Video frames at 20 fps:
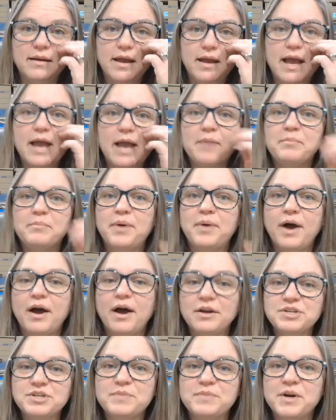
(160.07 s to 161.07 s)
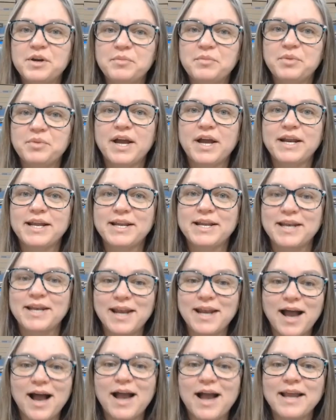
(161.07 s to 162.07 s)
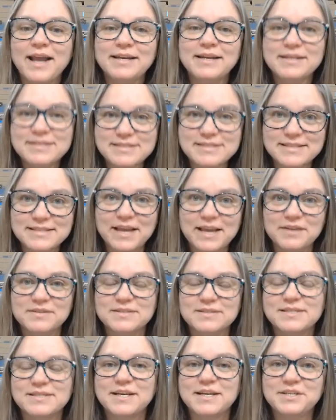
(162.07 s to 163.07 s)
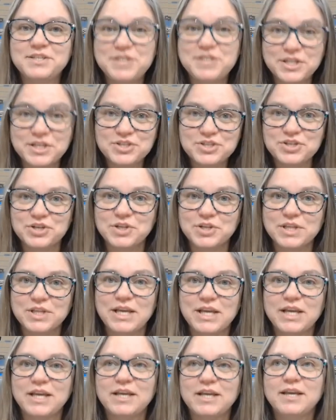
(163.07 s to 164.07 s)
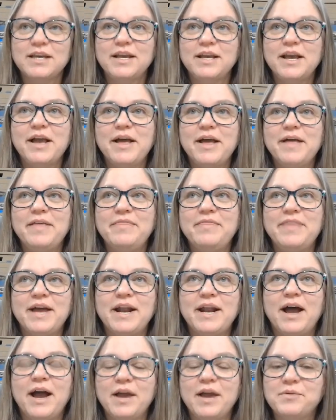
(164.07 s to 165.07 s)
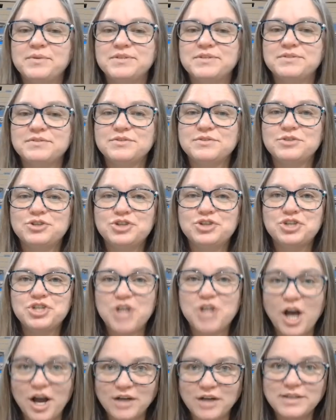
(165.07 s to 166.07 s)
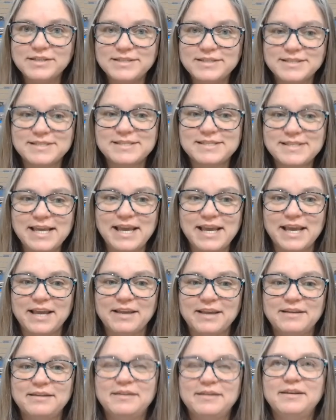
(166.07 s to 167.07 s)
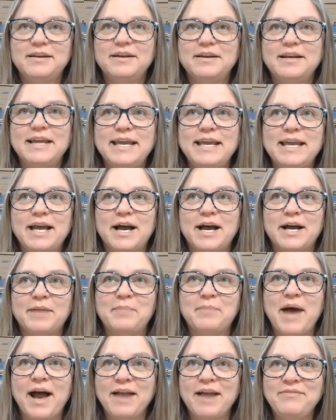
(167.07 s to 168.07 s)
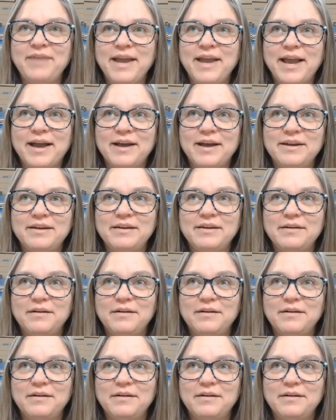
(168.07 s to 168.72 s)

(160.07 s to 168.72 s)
and Poshmark brought in 9 sales additionally that I was shocked to see. I've had